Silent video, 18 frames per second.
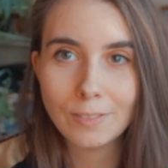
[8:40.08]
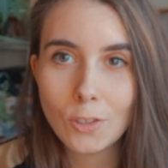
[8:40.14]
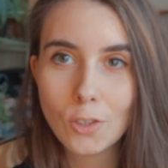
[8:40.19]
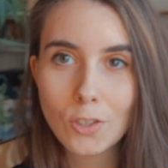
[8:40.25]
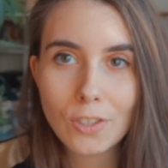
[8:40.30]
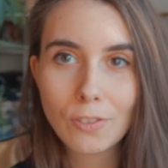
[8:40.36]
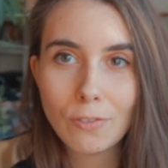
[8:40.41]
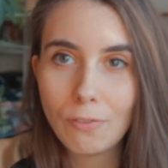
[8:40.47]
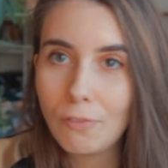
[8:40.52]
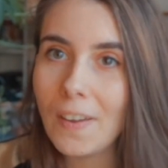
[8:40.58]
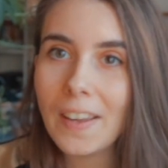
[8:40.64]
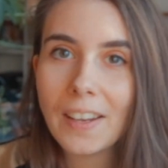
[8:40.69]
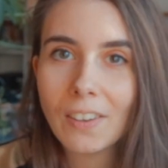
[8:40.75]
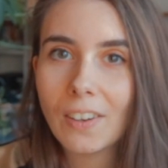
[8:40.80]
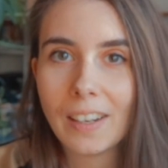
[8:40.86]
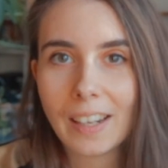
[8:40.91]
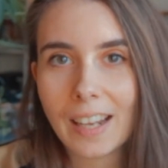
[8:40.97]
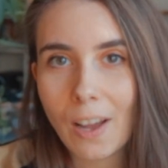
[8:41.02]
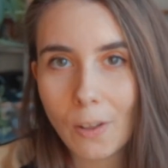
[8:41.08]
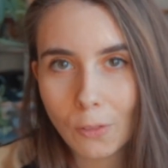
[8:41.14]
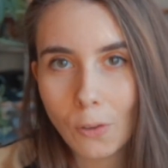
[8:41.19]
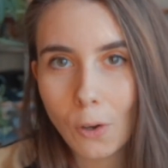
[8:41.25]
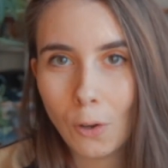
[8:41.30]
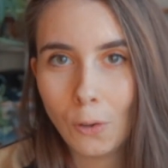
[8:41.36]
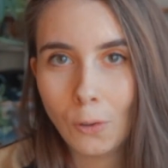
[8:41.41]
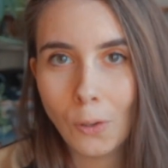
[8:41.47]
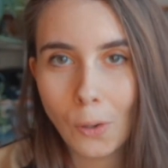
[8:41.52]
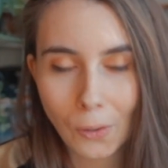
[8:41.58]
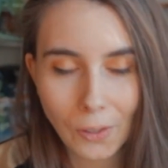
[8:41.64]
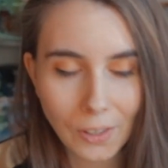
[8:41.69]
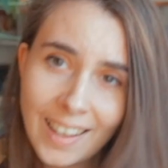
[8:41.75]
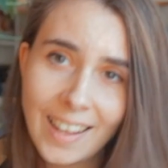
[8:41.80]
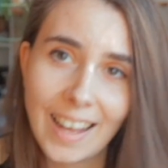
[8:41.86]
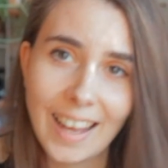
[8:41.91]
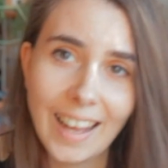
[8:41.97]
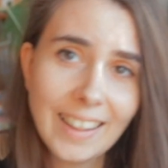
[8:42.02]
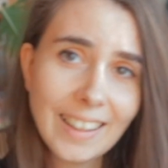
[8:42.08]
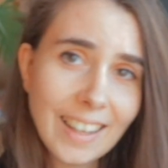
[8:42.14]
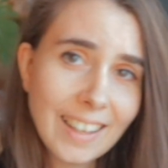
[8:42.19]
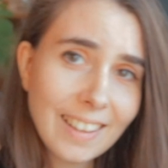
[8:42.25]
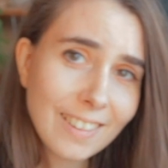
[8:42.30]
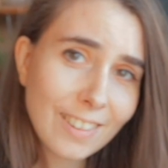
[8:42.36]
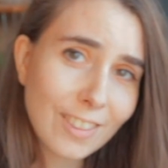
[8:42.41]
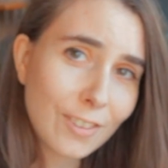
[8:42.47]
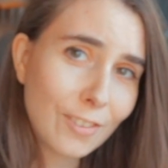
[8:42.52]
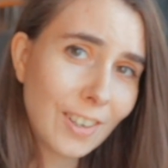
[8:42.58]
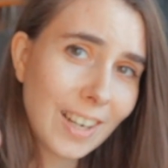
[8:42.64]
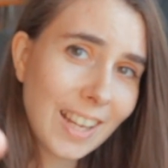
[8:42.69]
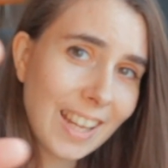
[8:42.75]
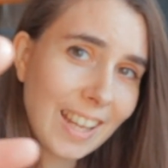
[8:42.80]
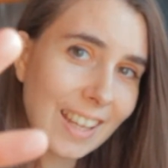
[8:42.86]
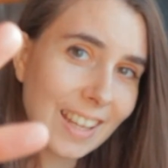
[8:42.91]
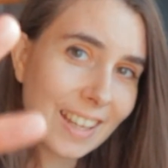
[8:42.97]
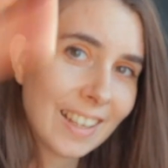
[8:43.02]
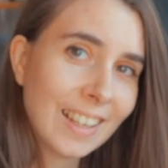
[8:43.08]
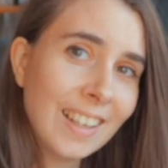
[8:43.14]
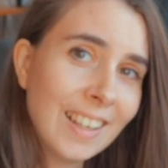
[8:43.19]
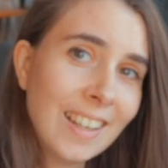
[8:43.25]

just figuring out the whole look. And then 3.